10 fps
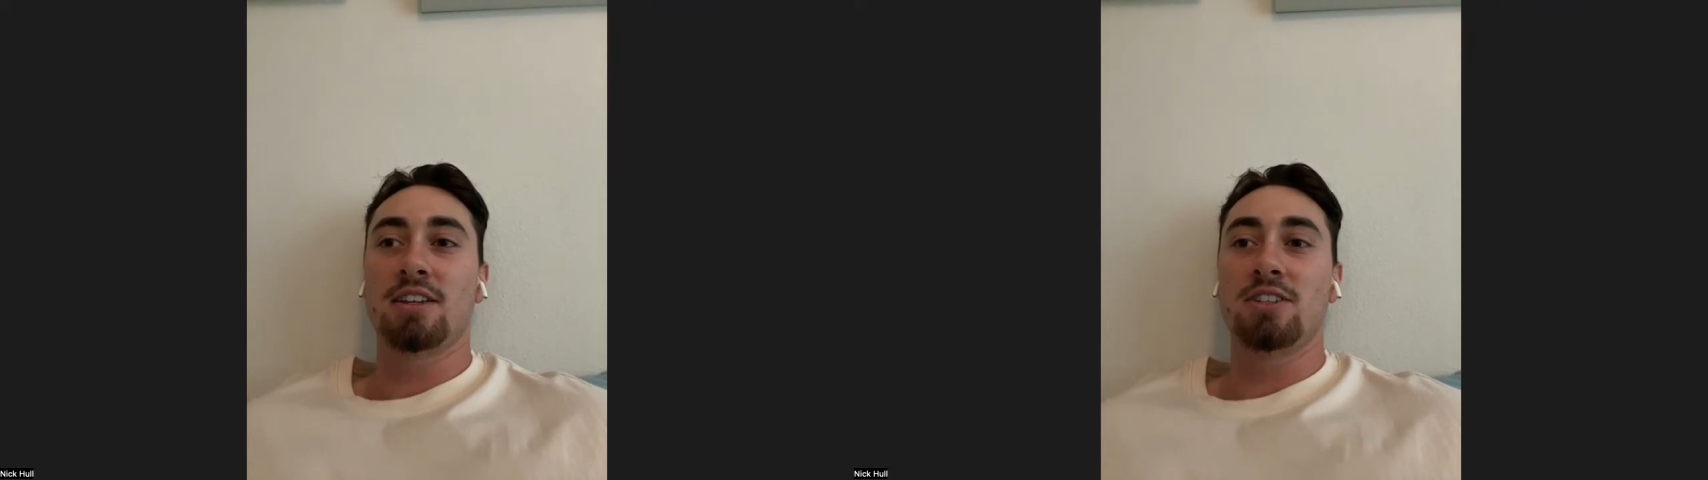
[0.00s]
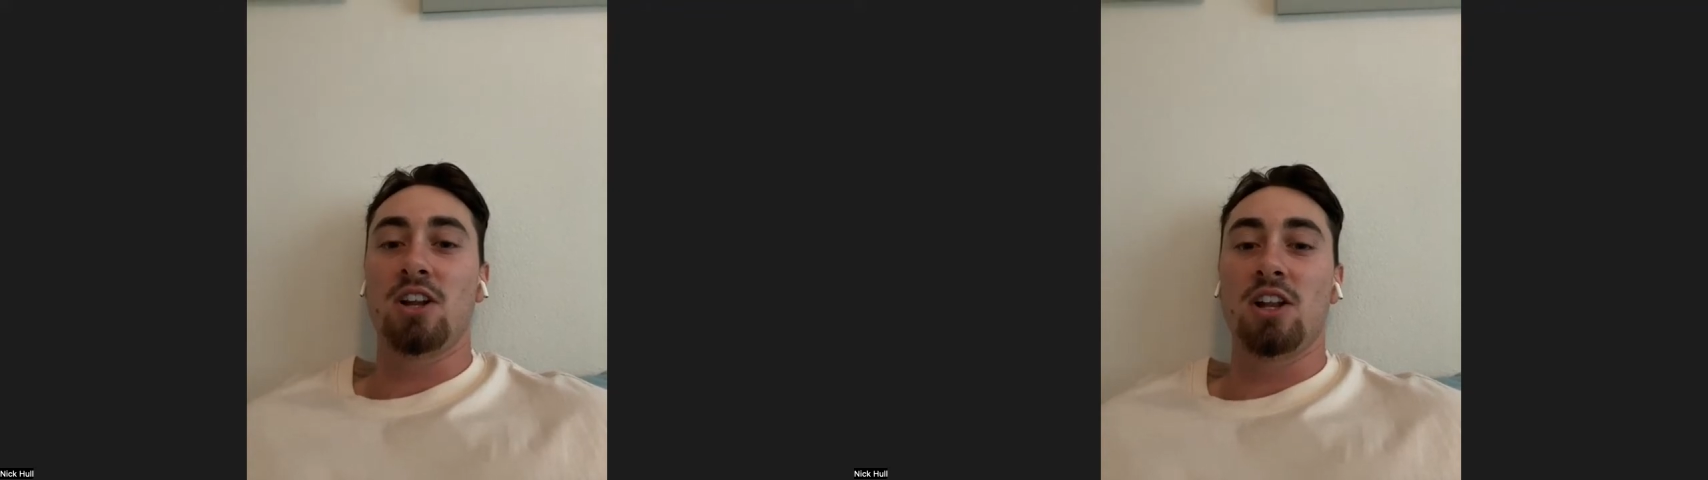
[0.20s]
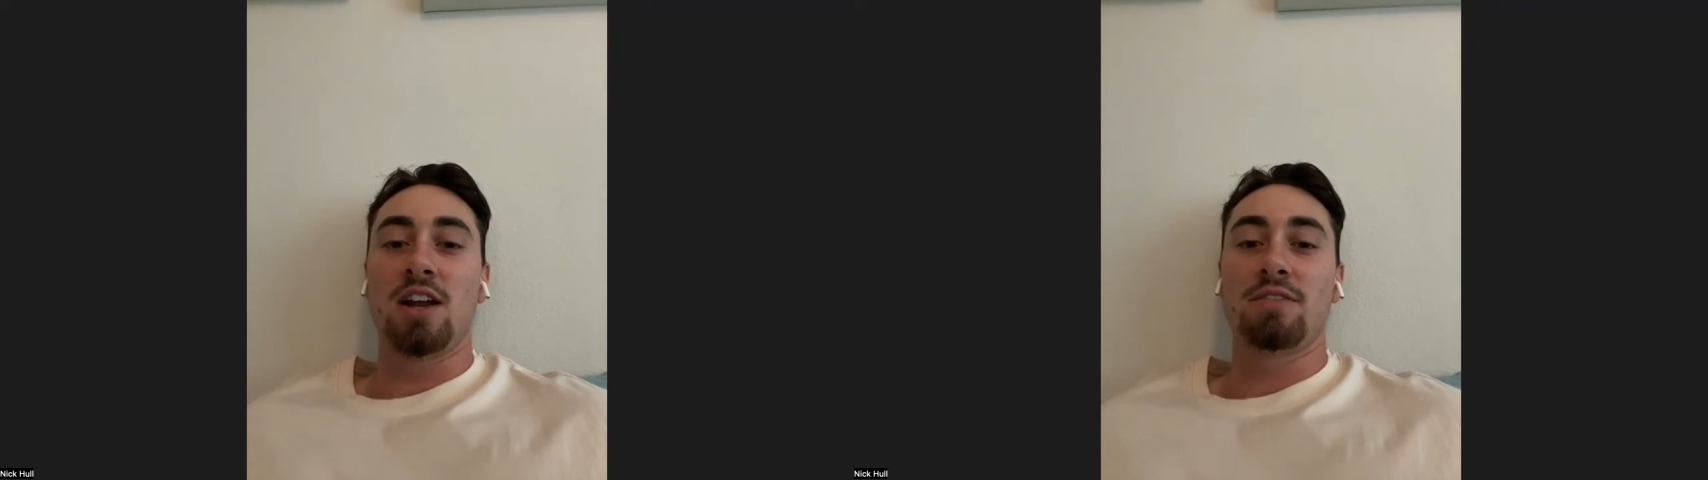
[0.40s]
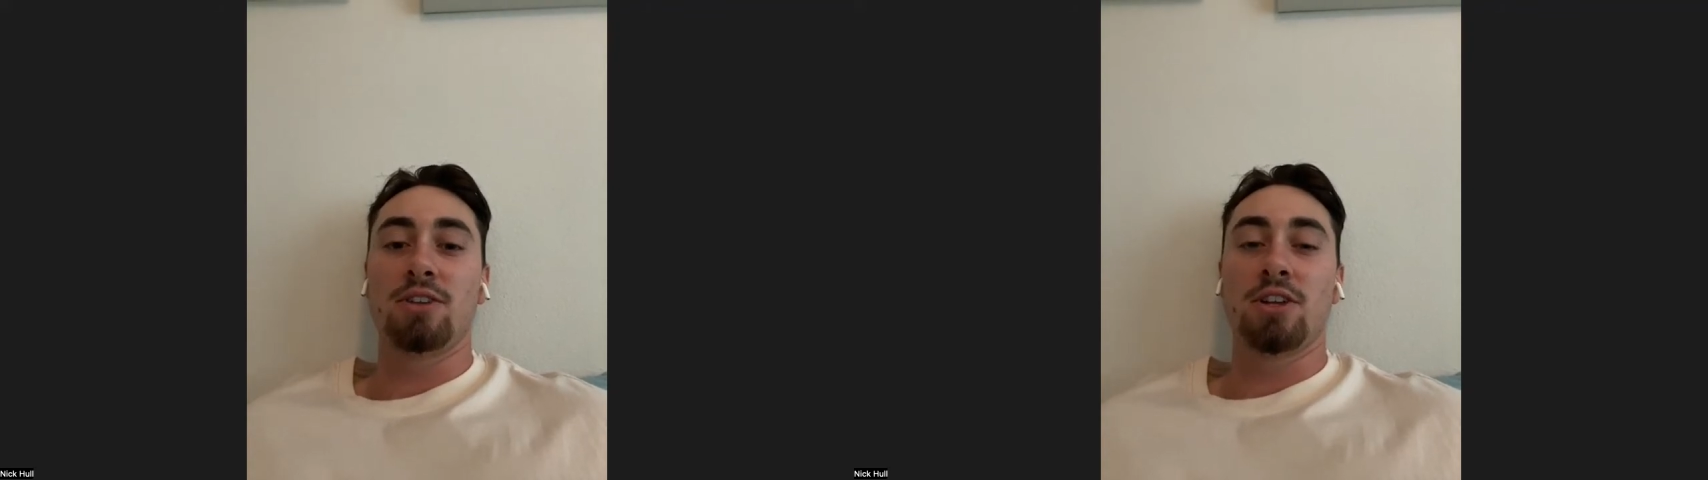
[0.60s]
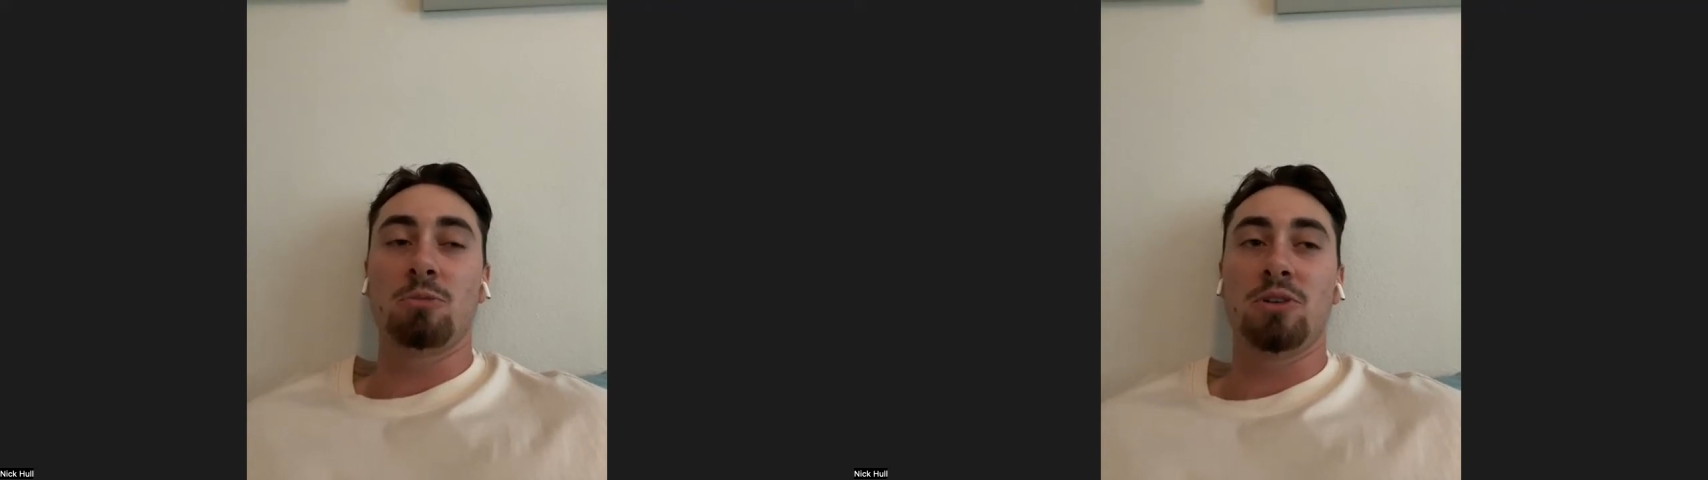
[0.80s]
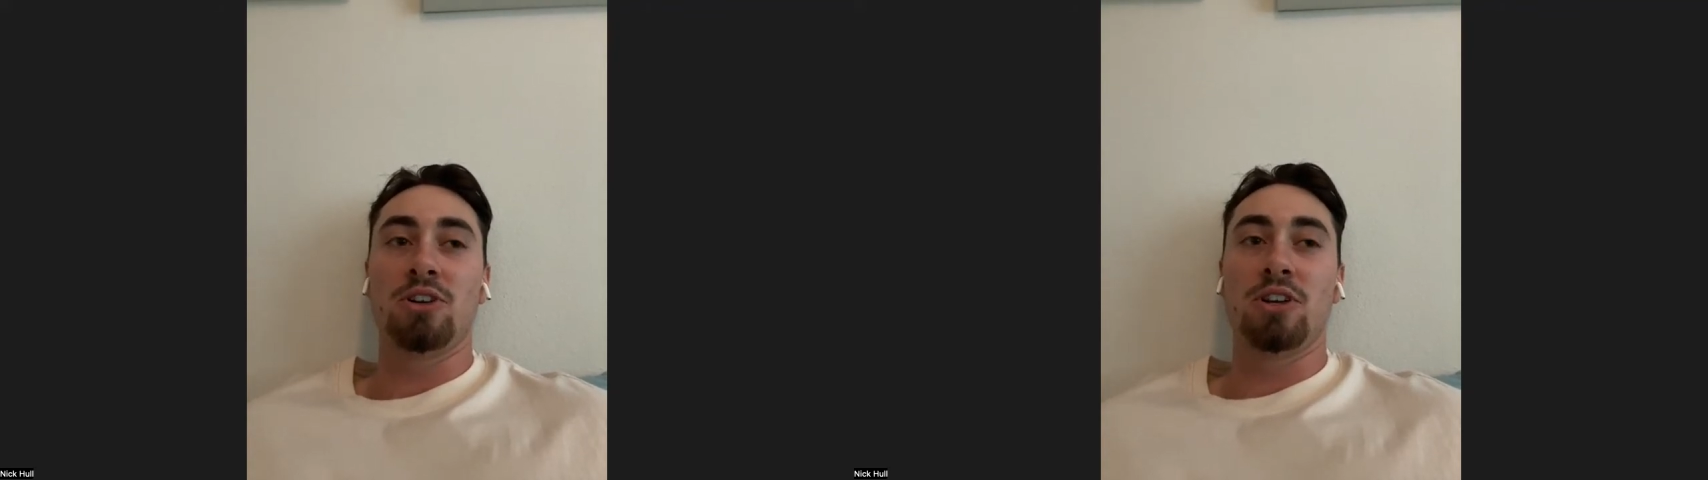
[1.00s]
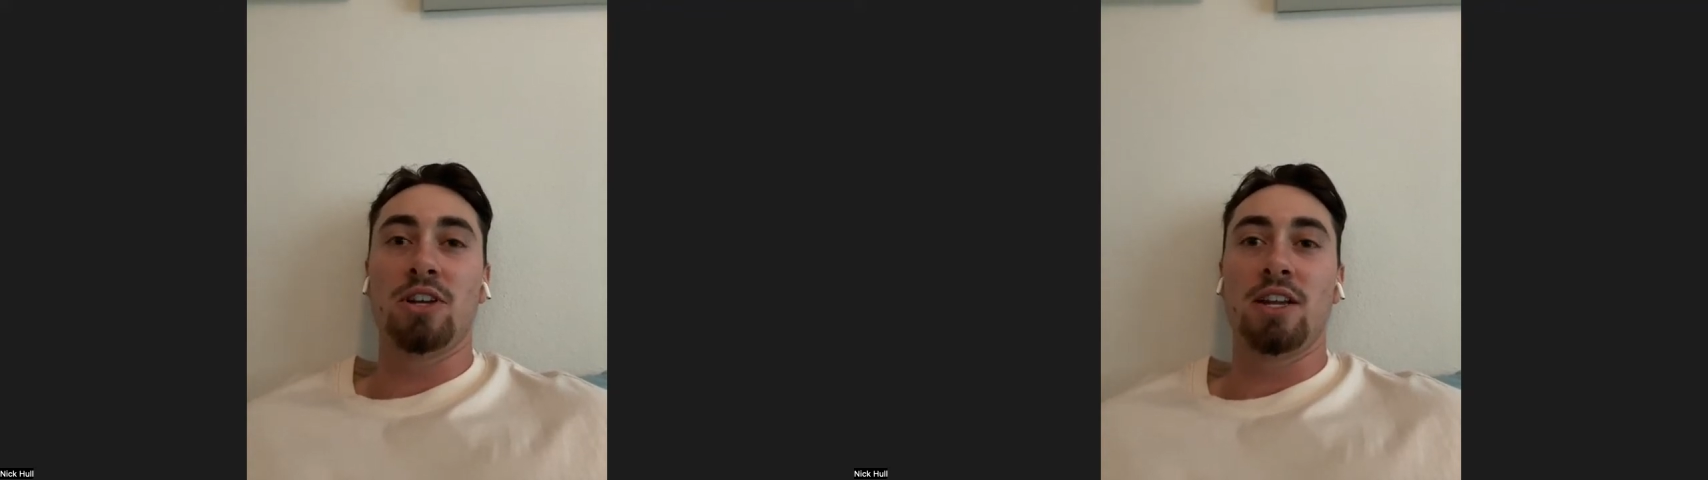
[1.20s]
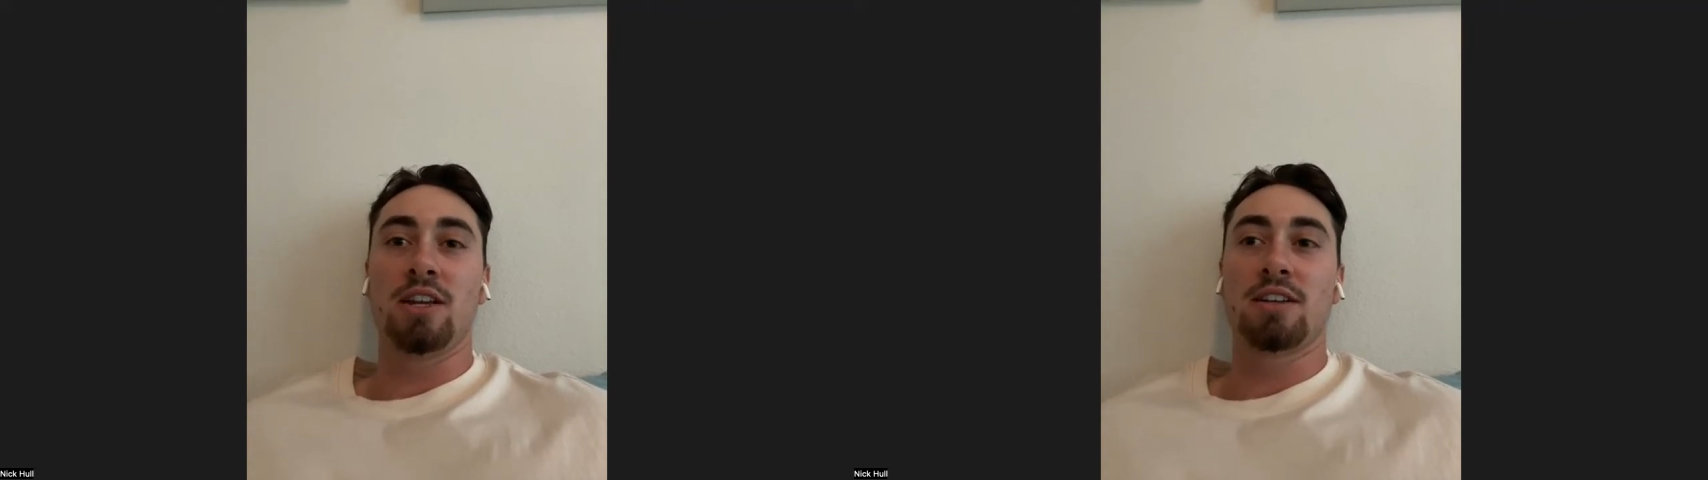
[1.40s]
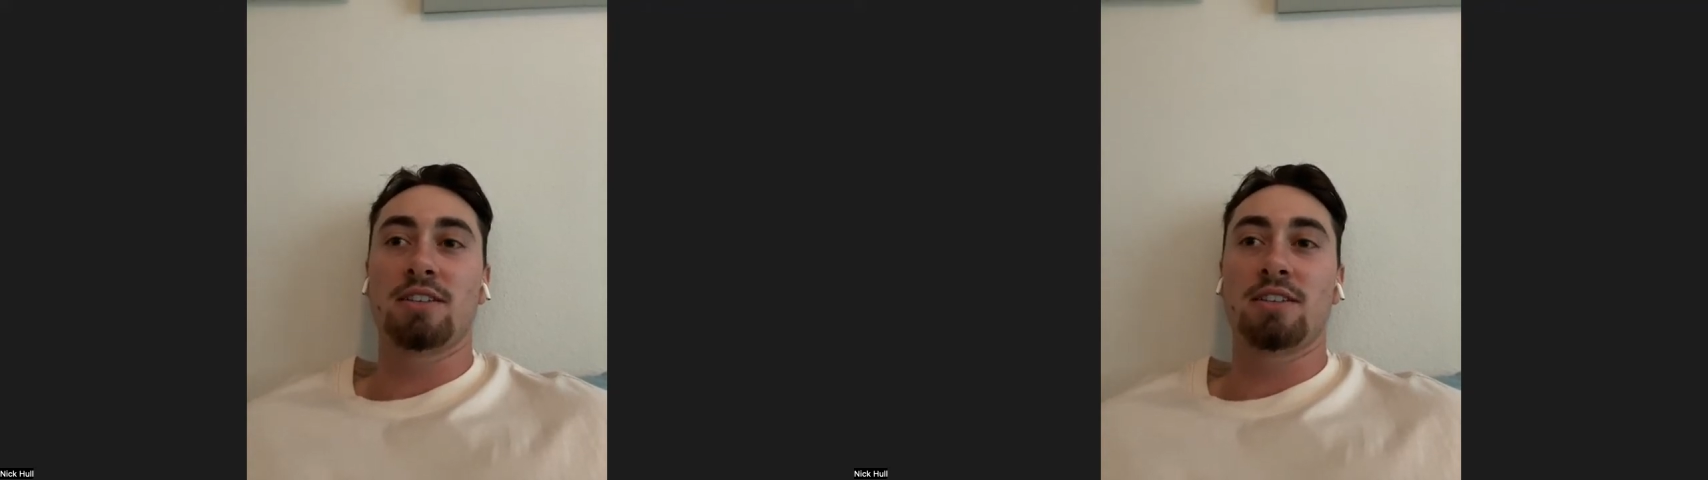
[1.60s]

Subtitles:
he's done a lot for the community.